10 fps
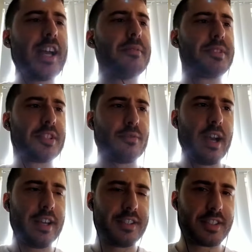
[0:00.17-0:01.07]
am
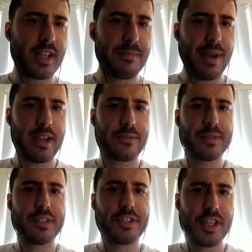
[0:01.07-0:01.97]
sweating. Just got back
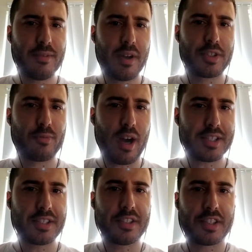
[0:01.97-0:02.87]
from the gym. I was
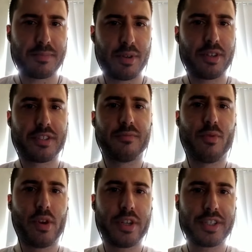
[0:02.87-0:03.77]
watching the Spurs and
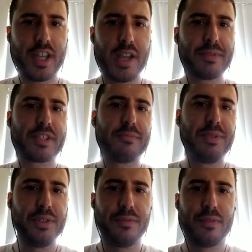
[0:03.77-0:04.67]
Warriors game. It's a
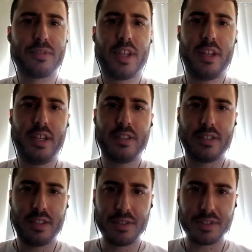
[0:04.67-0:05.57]
beautiful day here in
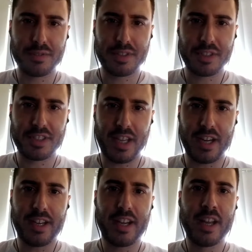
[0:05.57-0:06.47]
the New York, New Jersey
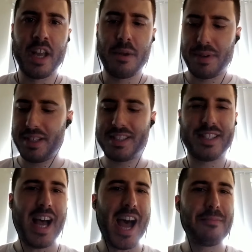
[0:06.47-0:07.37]
area, but it is
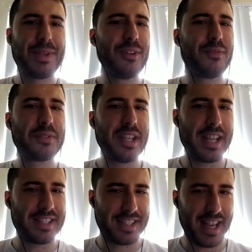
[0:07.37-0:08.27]
not a beautiful day
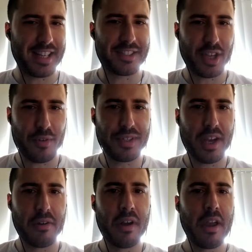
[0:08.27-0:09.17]
in San
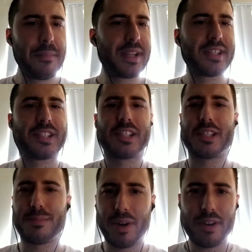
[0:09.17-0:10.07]
Antonio because the
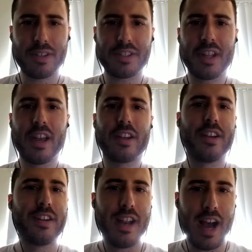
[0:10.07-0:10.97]
Spurs
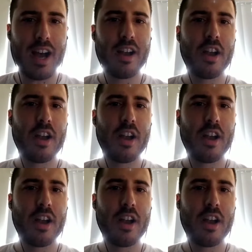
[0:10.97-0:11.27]
could not